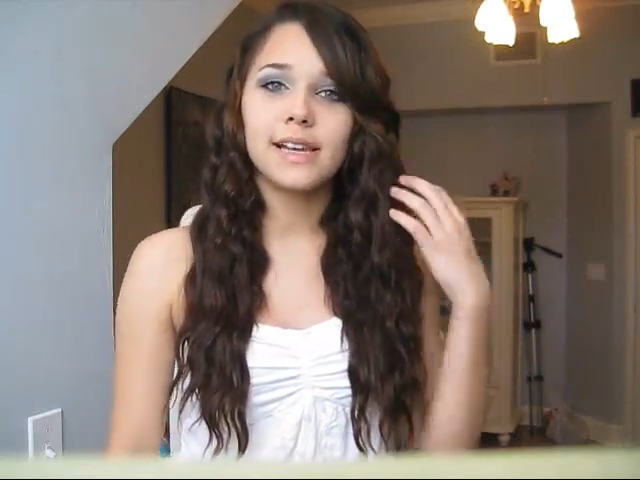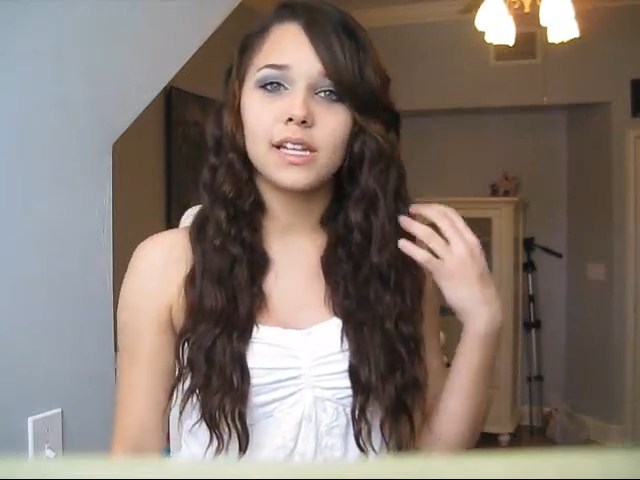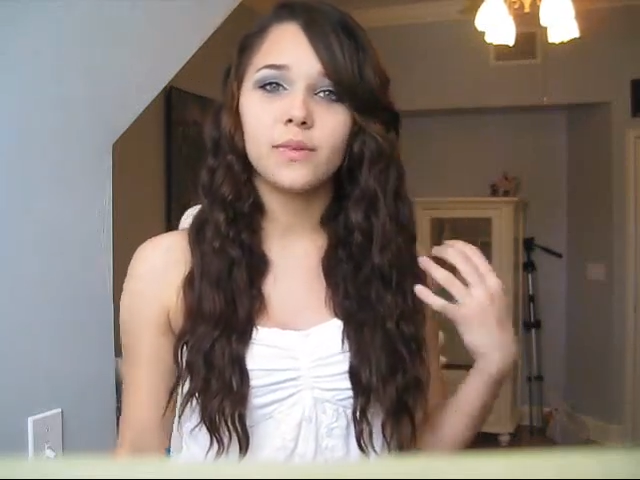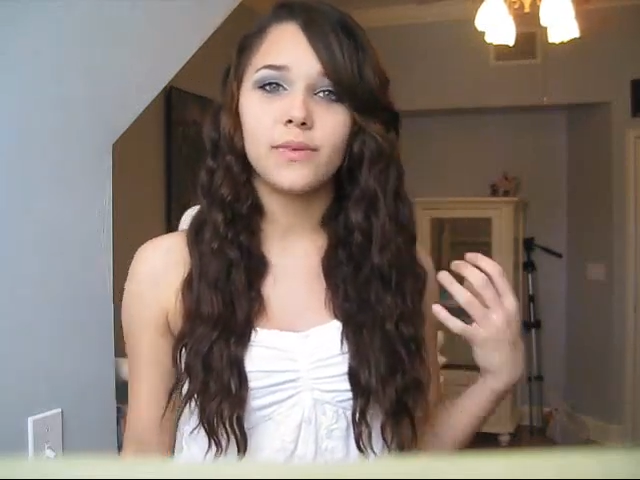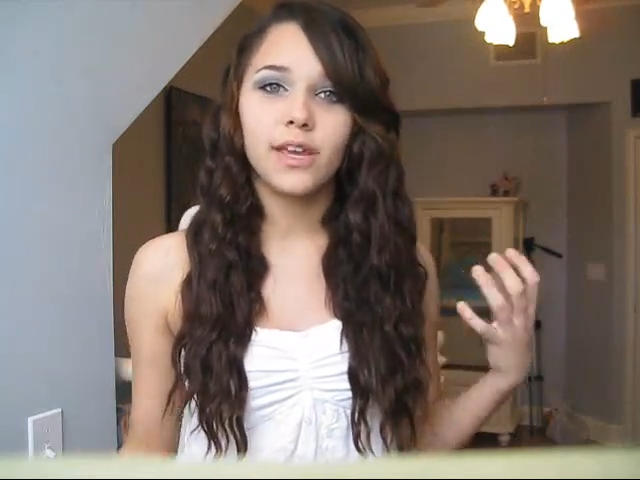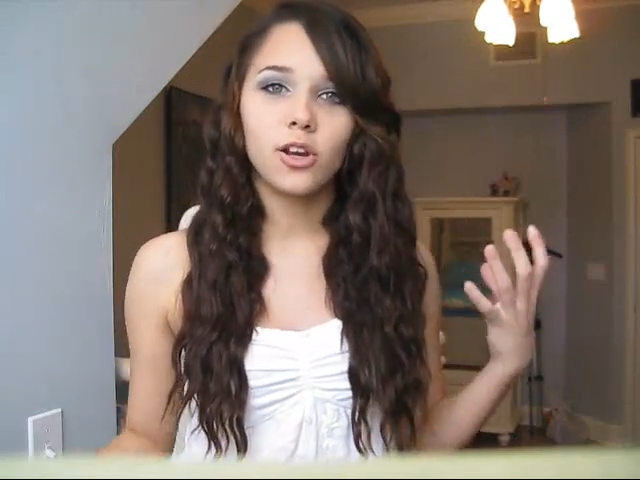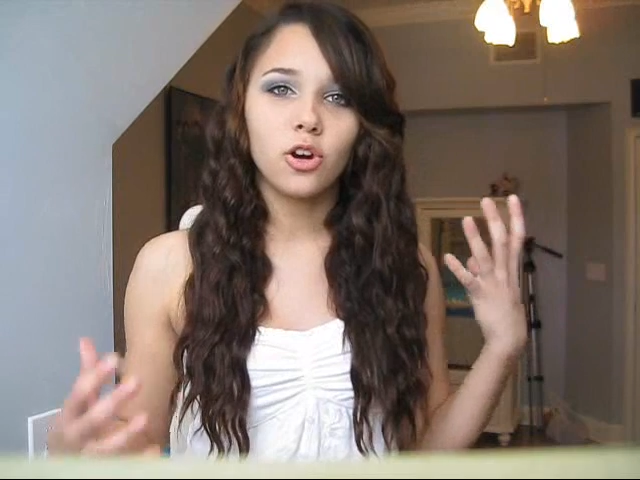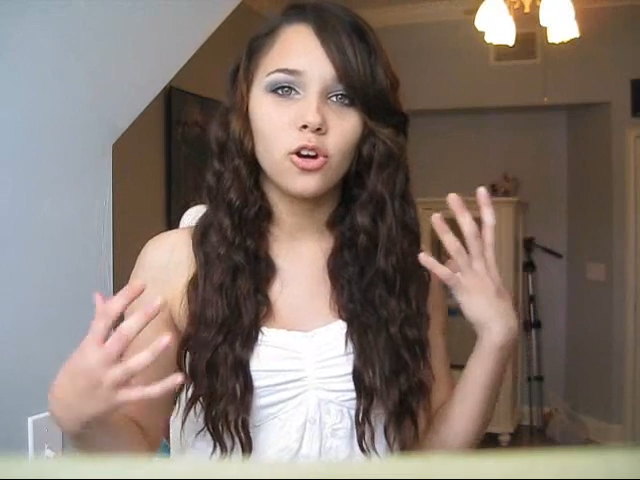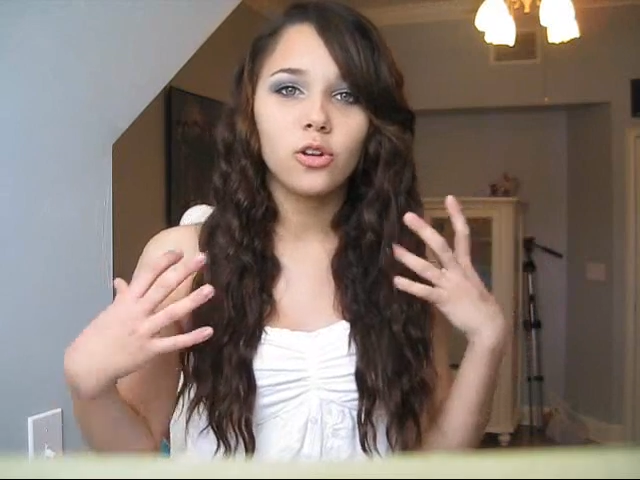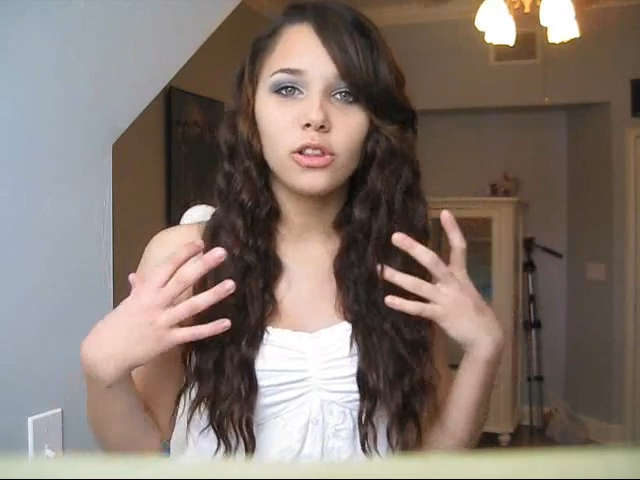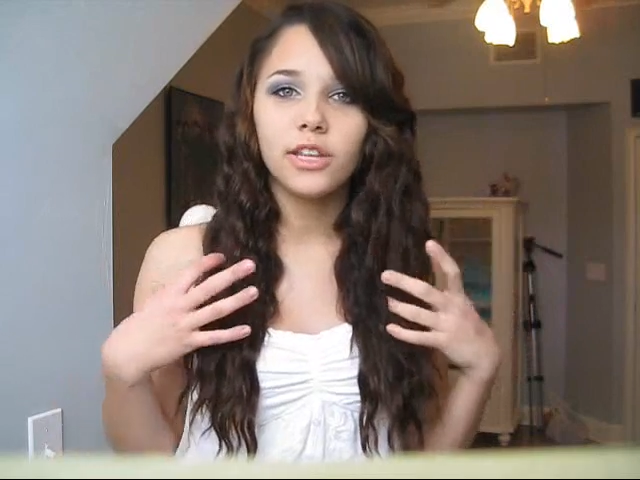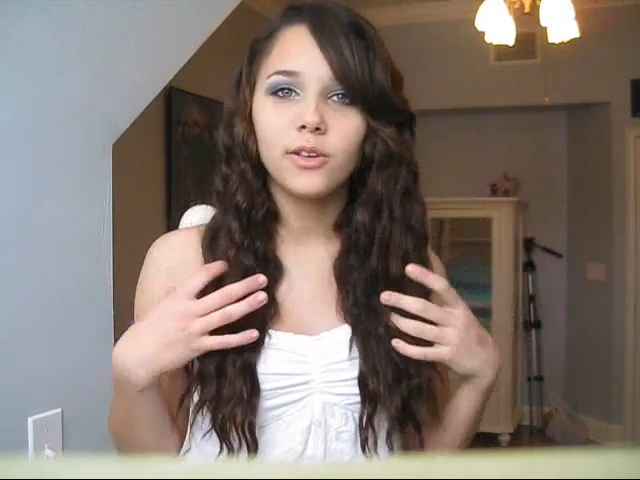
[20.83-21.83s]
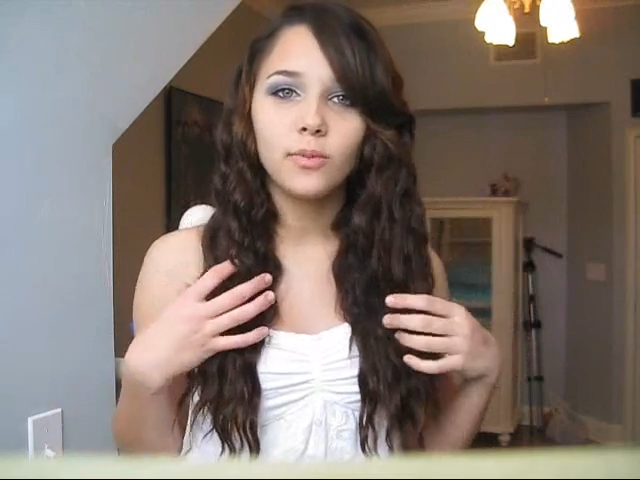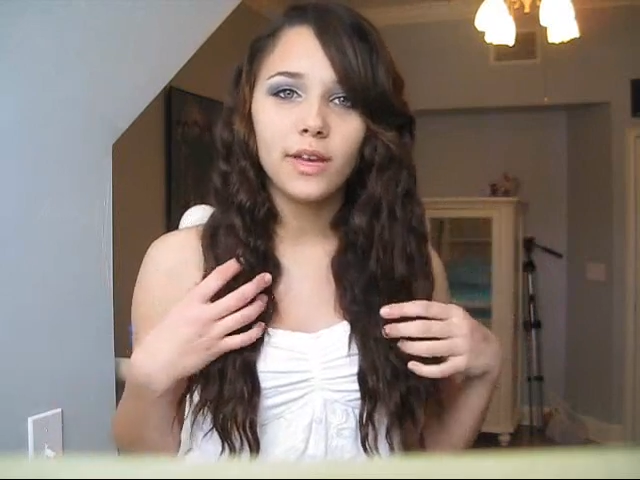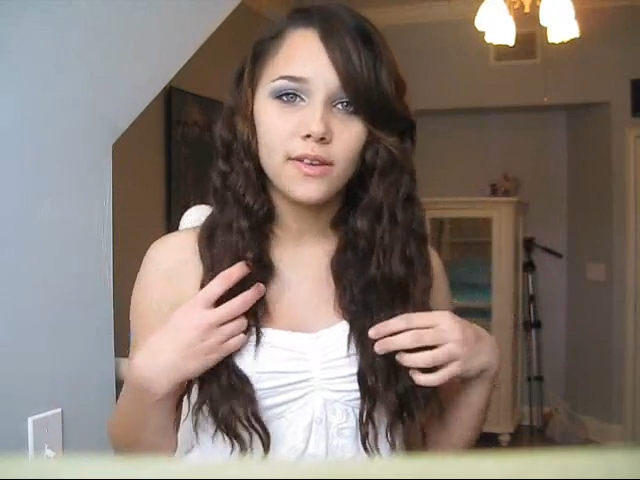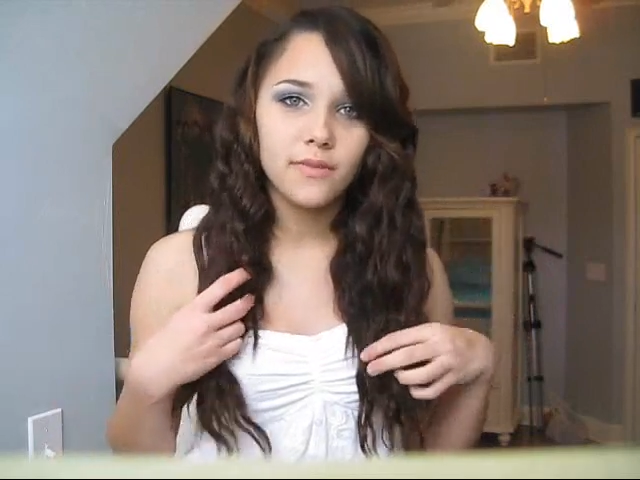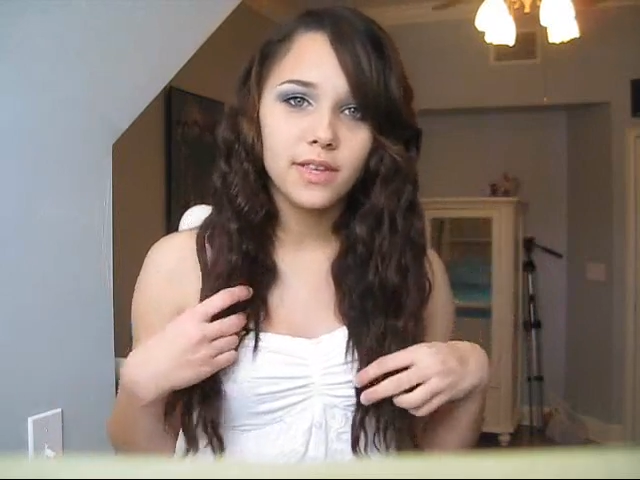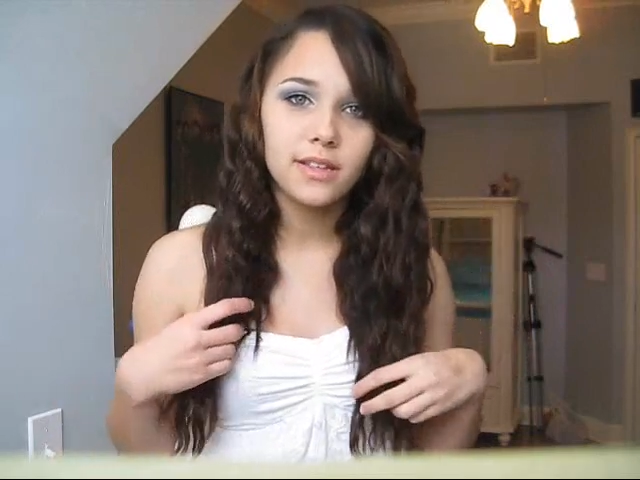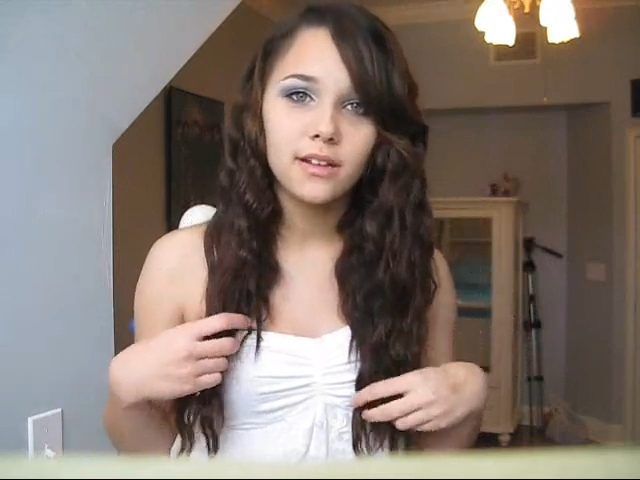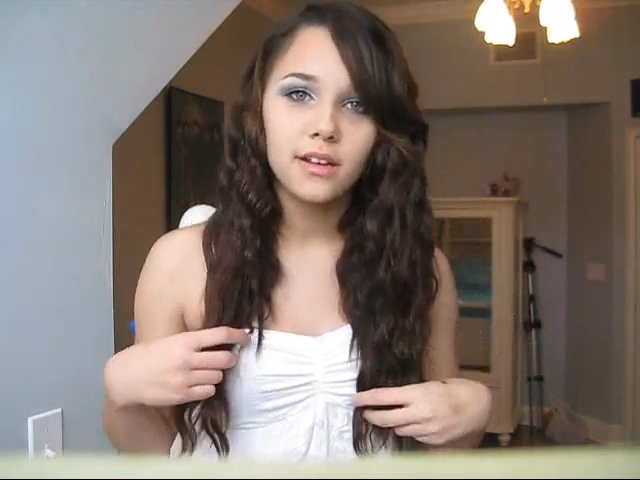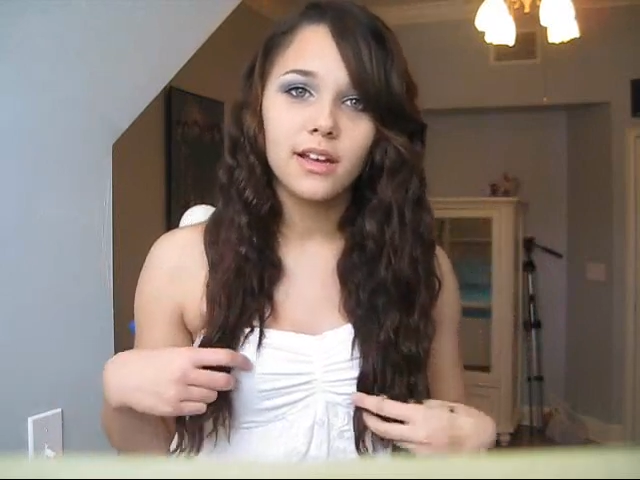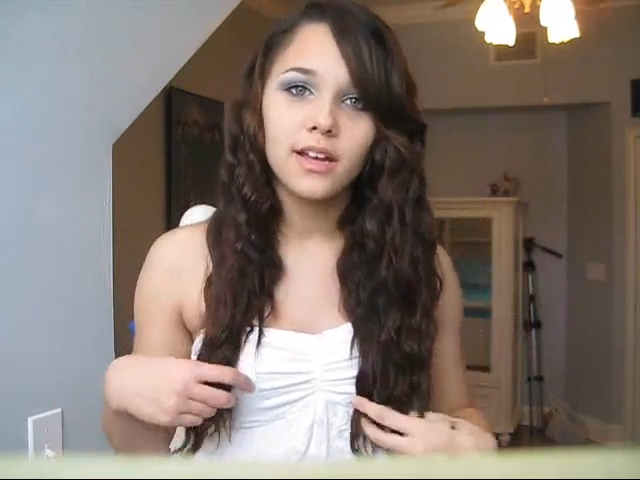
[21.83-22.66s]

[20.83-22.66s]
kind of a curly, wavy,